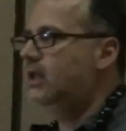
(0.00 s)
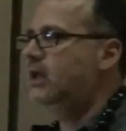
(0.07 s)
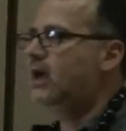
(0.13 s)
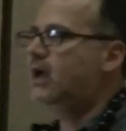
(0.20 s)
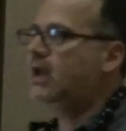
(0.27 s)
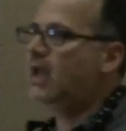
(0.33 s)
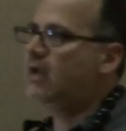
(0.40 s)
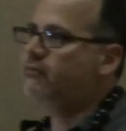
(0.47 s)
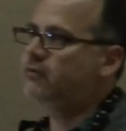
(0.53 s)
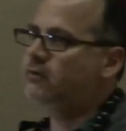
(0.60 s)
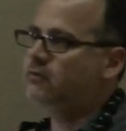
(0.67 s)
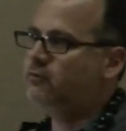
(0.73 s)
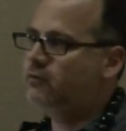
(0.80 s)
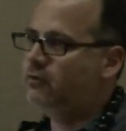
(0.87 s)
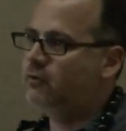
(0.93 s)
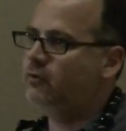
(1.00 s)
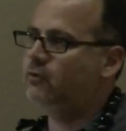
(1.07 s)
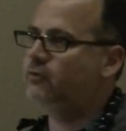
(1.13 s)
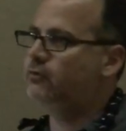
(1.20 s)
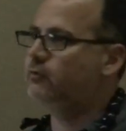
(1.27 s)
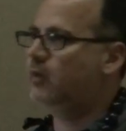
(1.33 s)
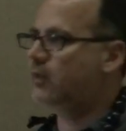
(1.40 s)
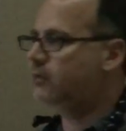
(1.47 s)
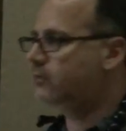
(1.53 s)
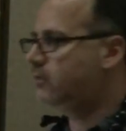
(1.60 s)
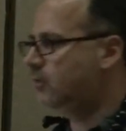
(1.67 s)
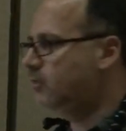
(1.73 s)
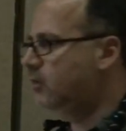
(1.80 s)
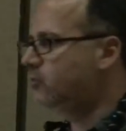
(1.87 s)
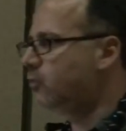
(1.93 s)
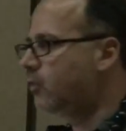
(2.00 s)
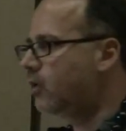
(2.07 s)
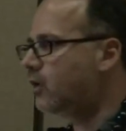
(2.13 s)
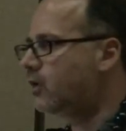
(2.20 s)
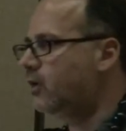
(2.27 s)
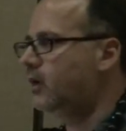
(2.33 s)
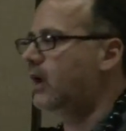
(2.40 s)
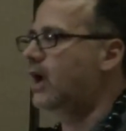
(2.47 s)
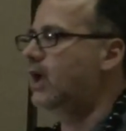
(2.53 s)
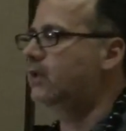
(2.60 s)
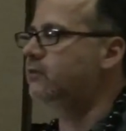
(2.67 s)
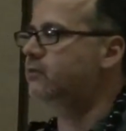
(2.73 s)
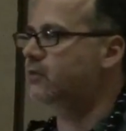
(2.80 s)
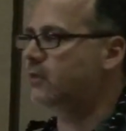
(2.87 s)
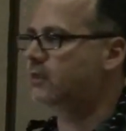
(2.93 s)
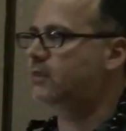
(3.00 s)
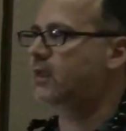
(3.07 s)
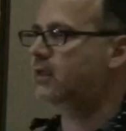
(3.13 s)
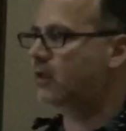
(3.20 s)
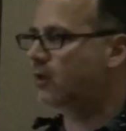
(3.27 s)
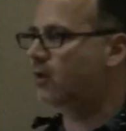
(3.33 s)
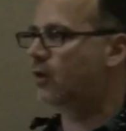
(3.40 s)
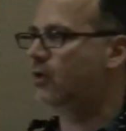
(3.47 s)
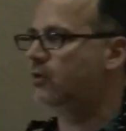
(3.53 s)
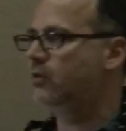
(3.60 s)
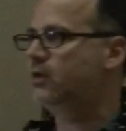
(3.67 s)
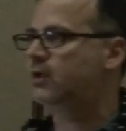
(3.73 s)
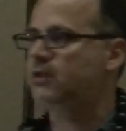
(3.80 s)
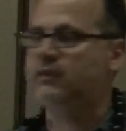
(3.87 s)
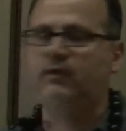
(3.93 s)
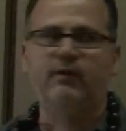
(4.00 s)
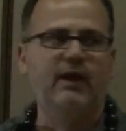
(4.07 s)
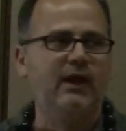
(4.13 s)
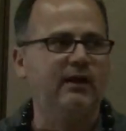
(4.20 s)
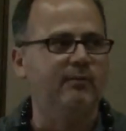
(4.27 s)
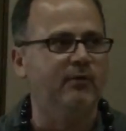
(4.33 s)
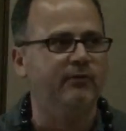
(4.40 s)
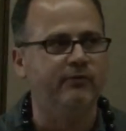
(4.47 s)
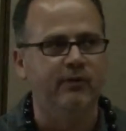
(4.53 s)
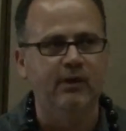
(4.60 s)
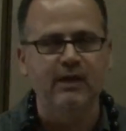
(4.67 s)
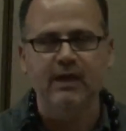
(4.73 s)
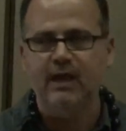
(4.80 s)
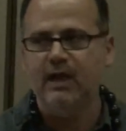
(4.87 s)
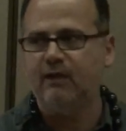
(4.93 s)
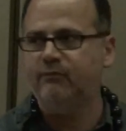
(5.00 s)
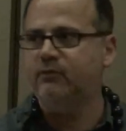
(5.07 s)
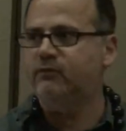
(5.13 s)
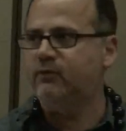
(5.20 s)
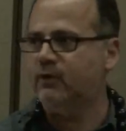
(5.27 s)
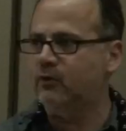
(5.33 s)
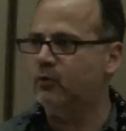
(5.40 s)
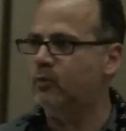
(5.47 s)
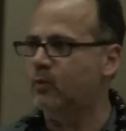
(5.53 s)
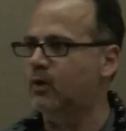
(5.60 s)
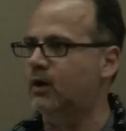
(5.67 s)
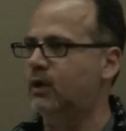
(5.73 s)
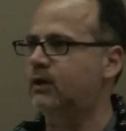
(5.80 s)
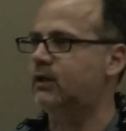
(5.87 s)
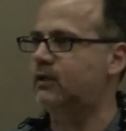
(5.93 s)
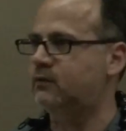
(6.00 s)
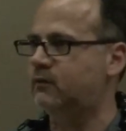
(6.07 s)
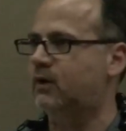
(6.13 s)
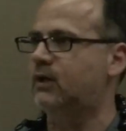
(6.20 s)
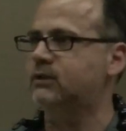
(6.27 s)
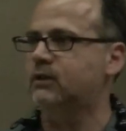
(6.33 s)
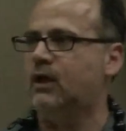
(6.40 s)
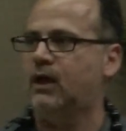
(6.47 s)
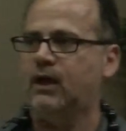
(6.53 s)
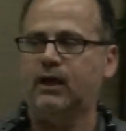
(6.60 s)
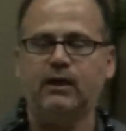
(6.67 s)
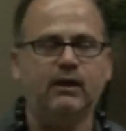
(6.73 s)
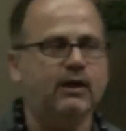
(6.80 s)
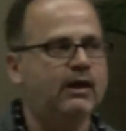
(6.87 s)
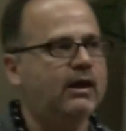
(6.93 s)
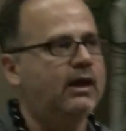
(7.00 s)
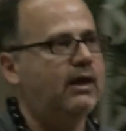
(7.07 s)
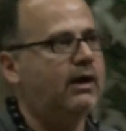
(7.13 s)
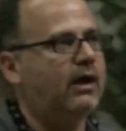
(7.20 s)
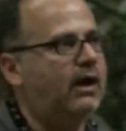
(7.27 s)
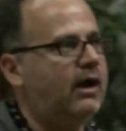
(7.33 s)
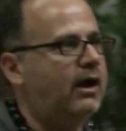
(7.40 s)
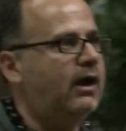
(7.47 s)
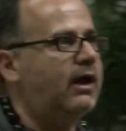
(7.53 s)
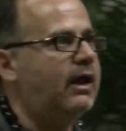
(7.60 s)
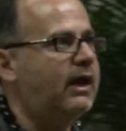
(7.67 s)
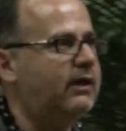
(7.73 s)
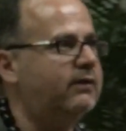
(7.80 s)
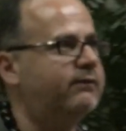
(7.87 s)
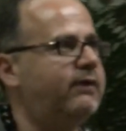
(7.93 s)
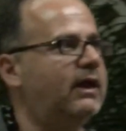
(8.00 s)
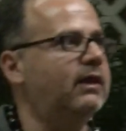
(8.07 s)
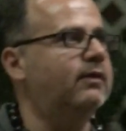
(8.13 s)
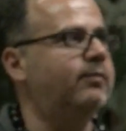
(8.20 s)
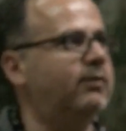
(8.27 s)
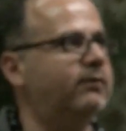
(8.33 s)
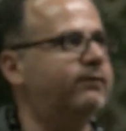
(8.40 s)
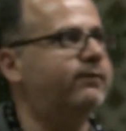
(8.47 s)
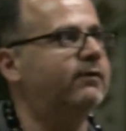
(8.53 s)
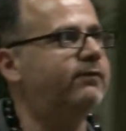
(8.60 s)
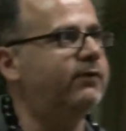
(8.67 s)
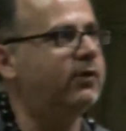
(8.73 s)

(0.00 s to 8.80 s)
and not have to choose whether to miss work or not so that they can go look at their animals Every single one is online uh, and available for